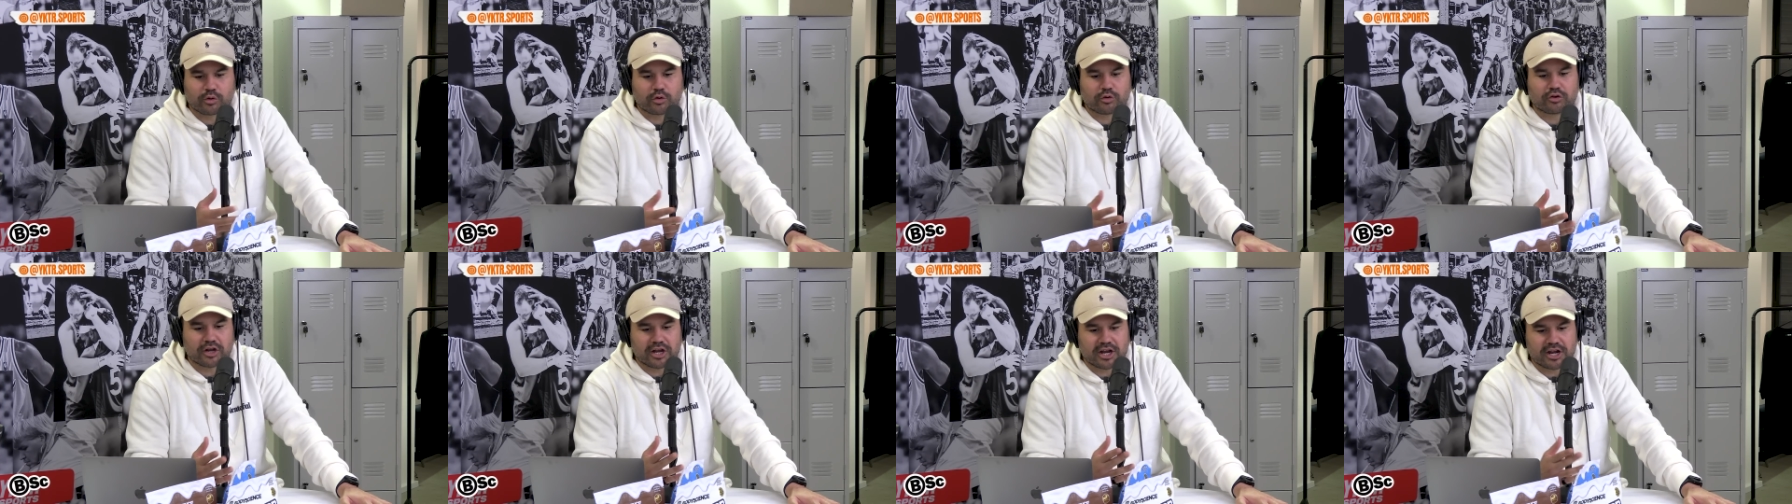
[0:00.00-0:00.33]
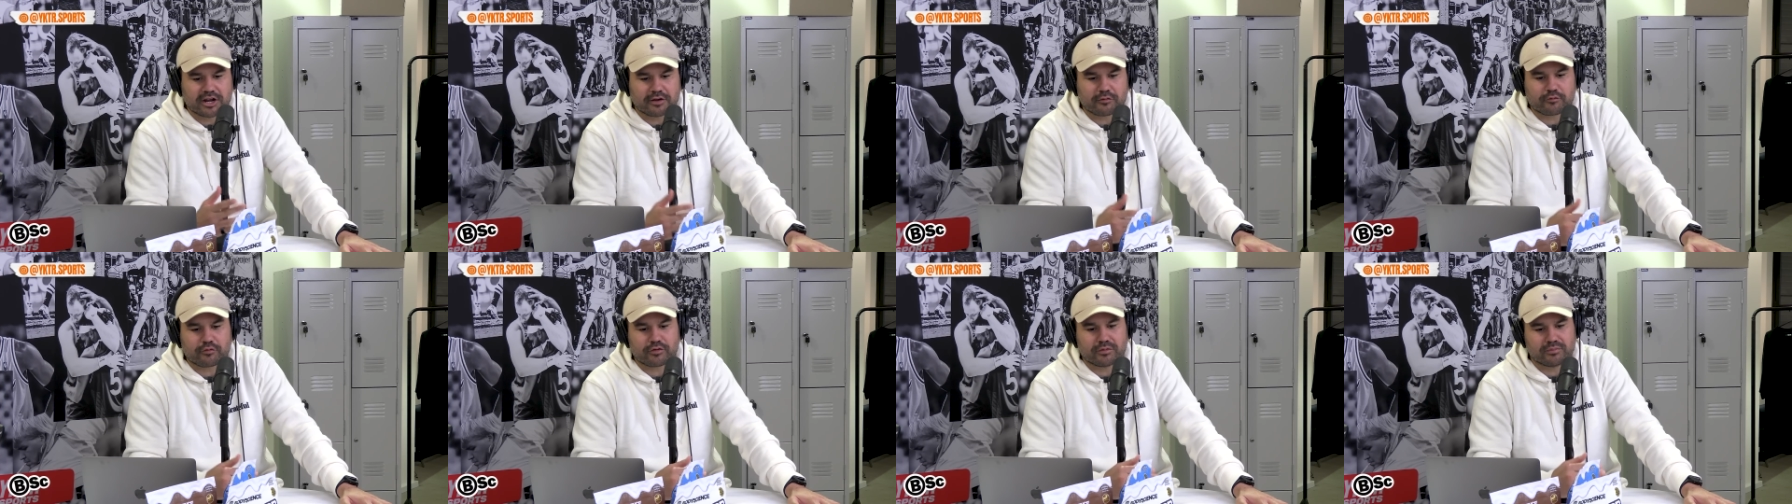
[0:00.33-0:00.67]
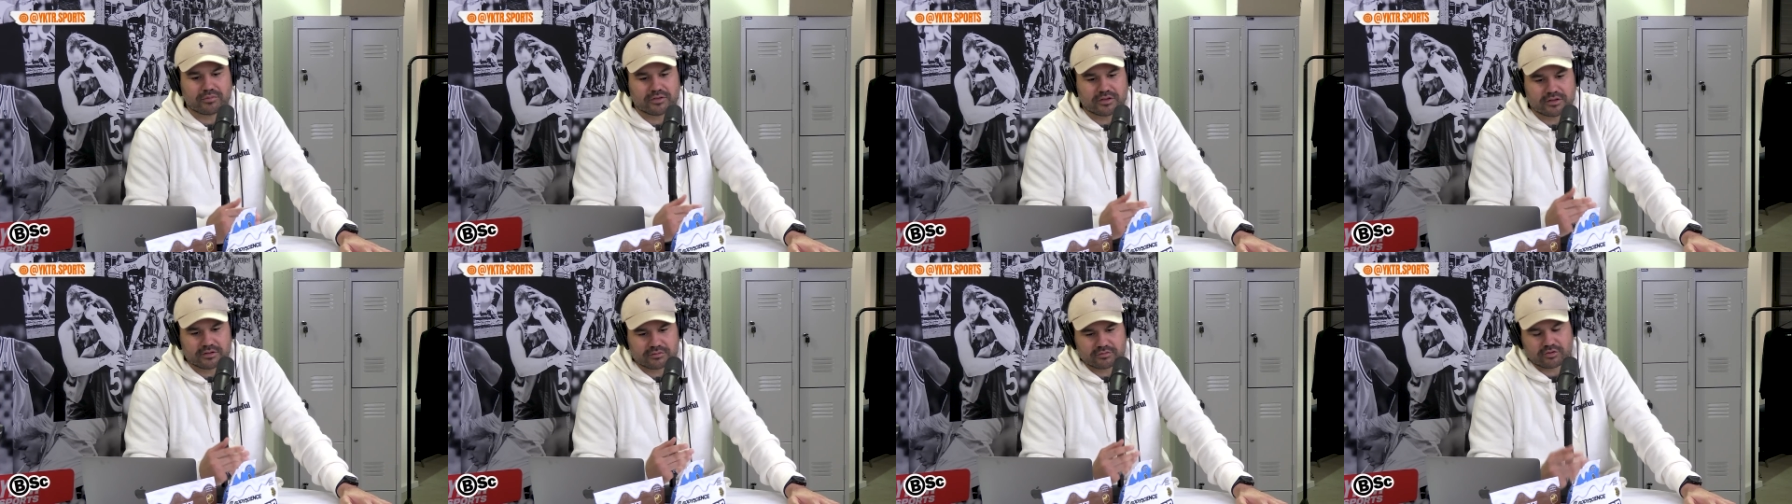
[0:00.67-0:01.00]
looking at it
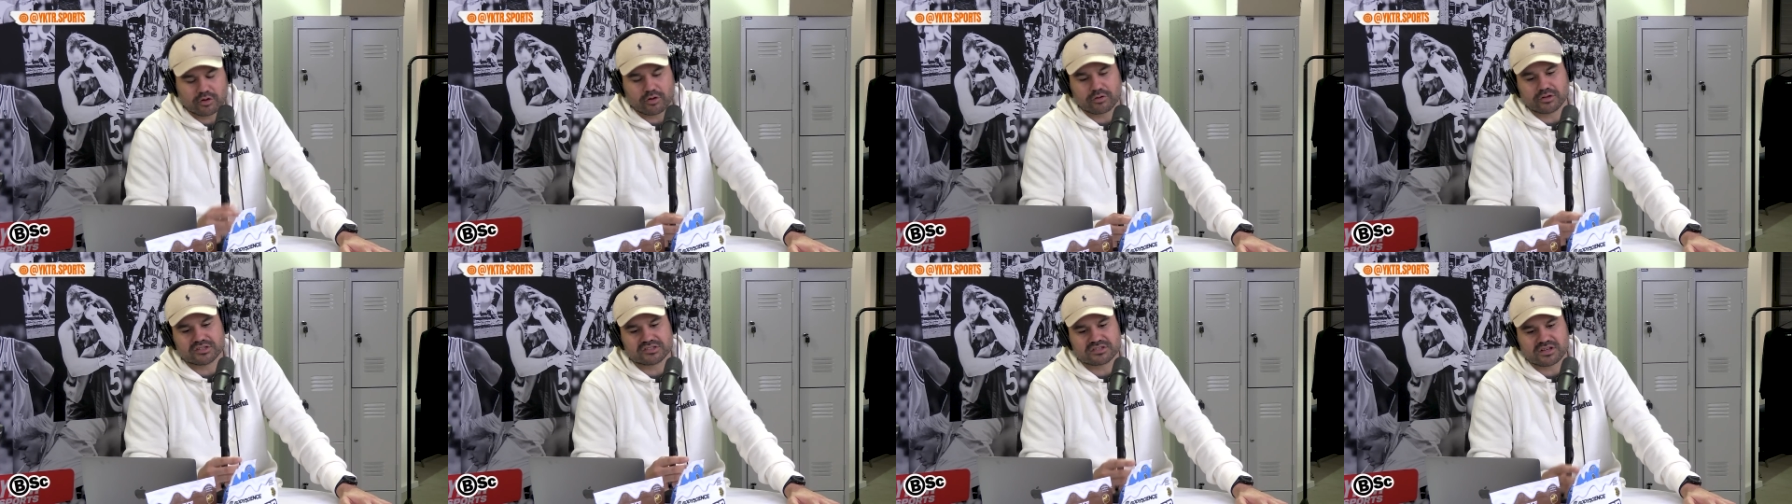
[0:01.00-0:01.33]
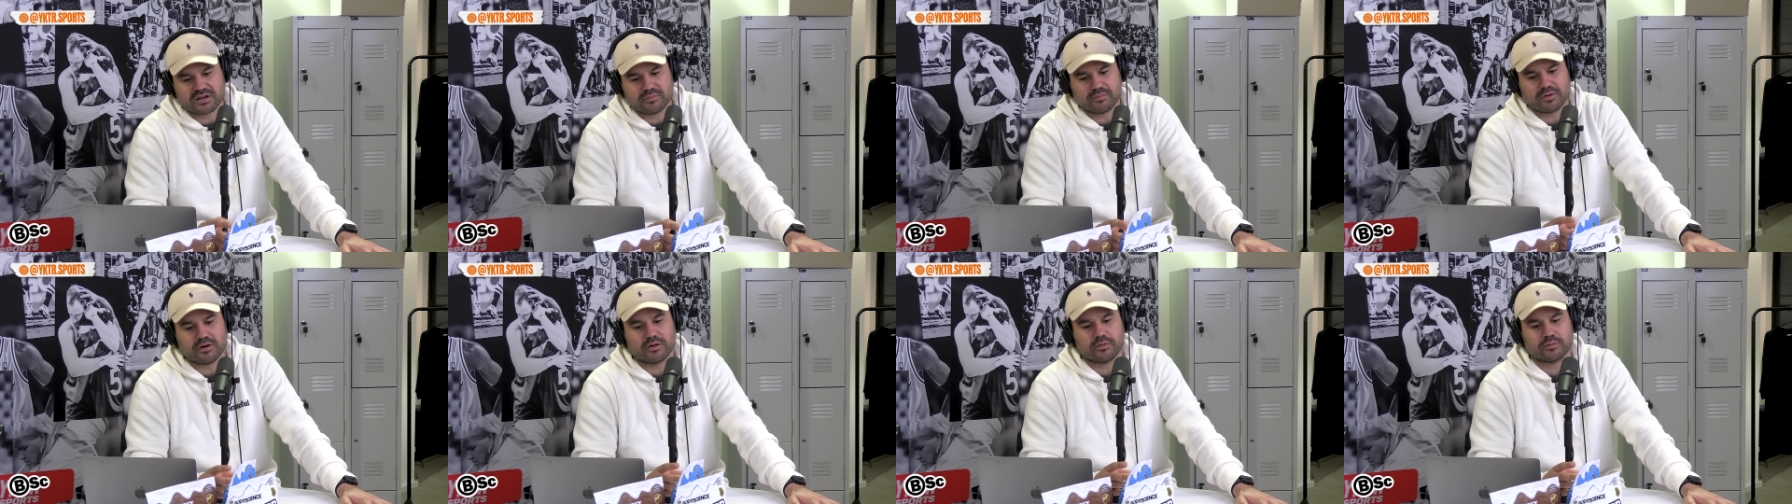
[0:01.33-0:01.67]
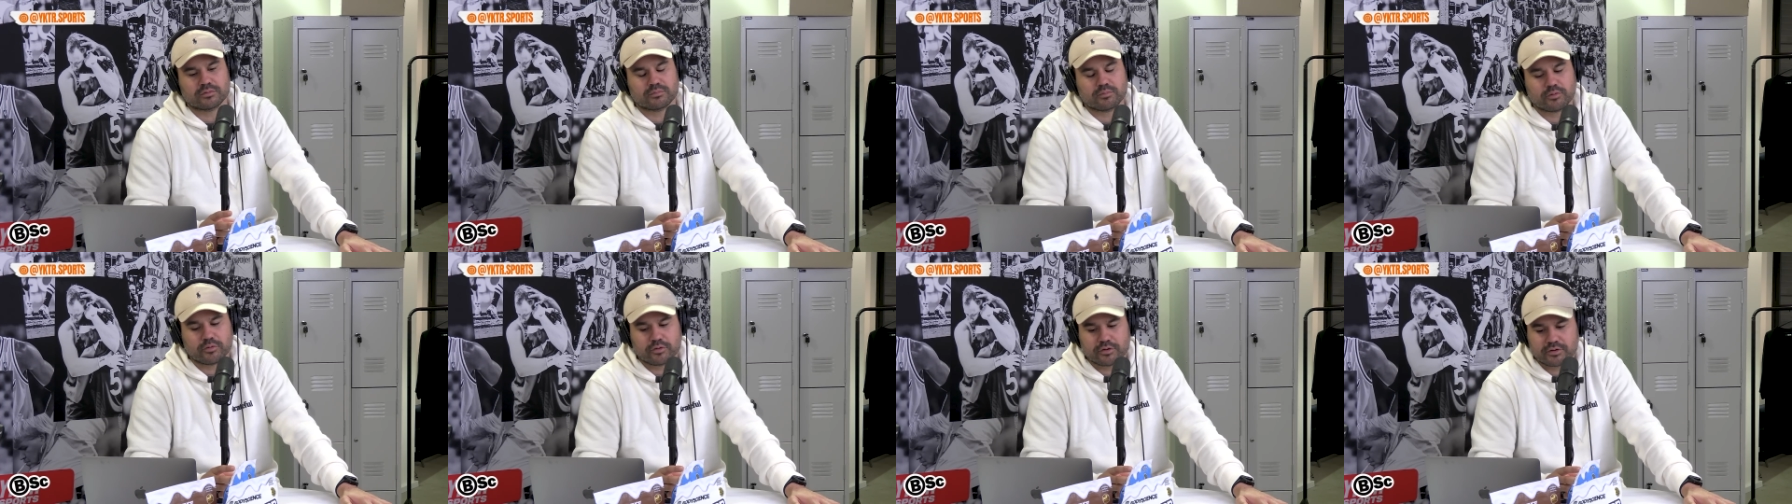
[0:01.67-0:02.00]
from the Tongan
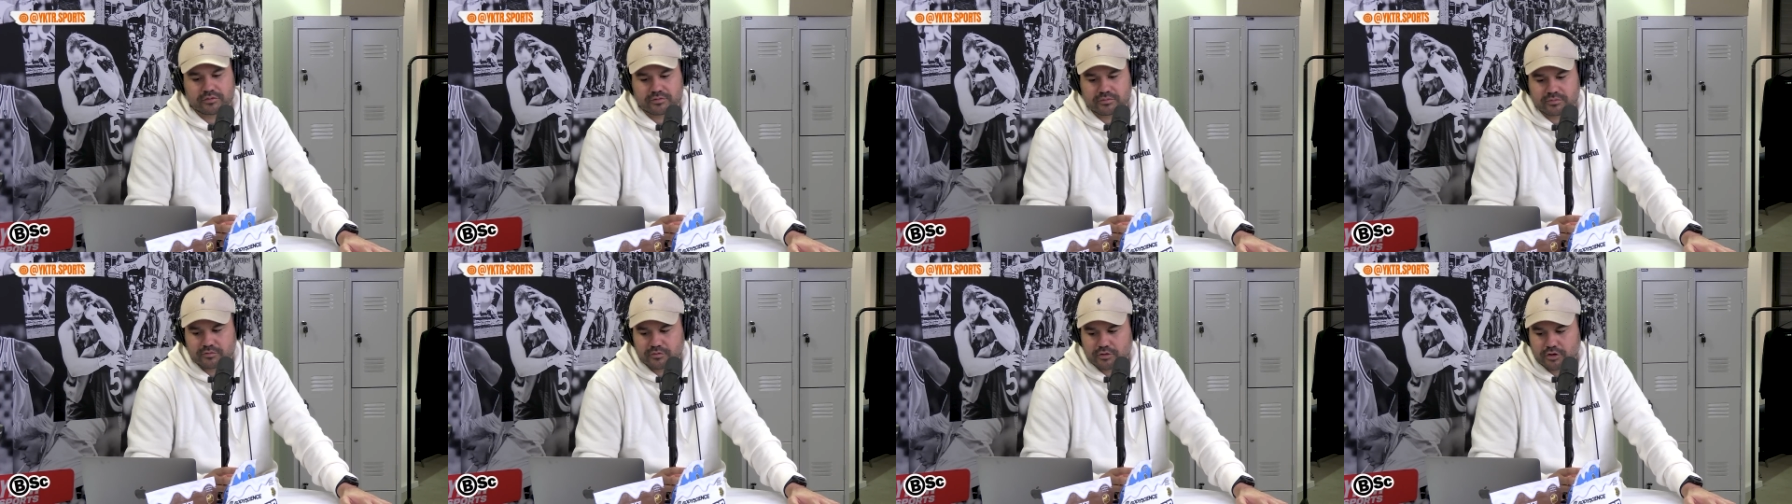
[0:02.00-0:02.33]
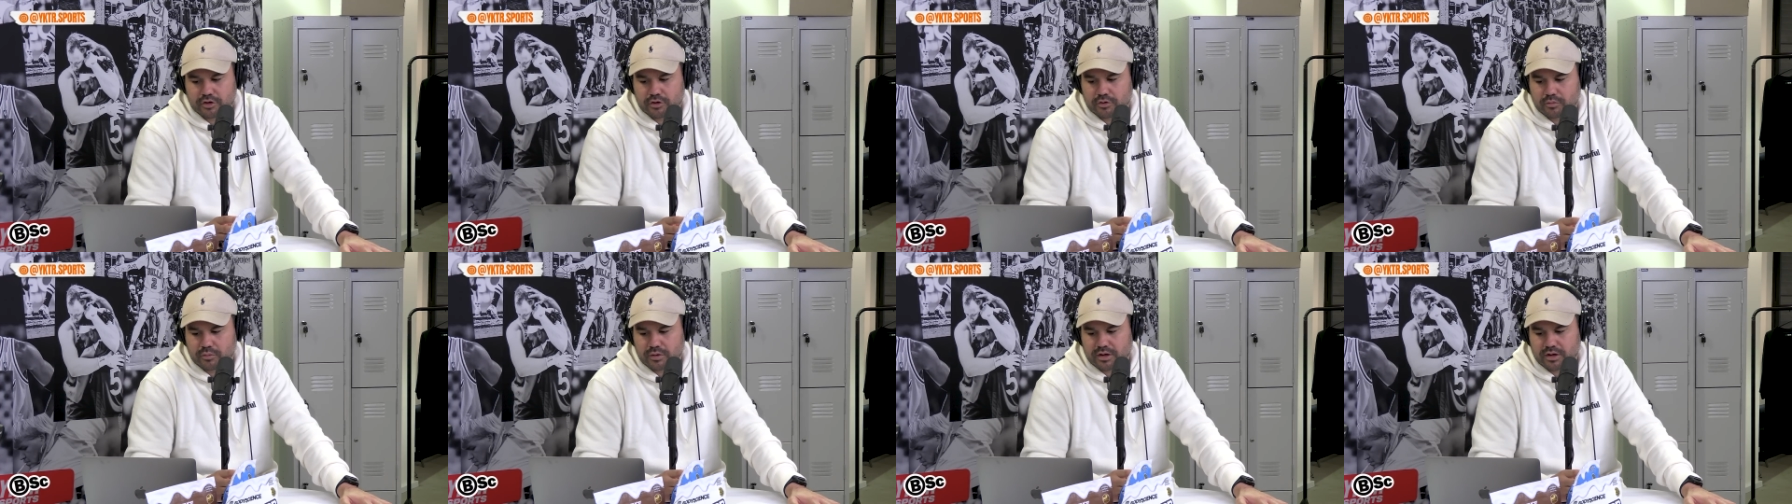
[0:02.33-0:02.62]
Samoan point of view,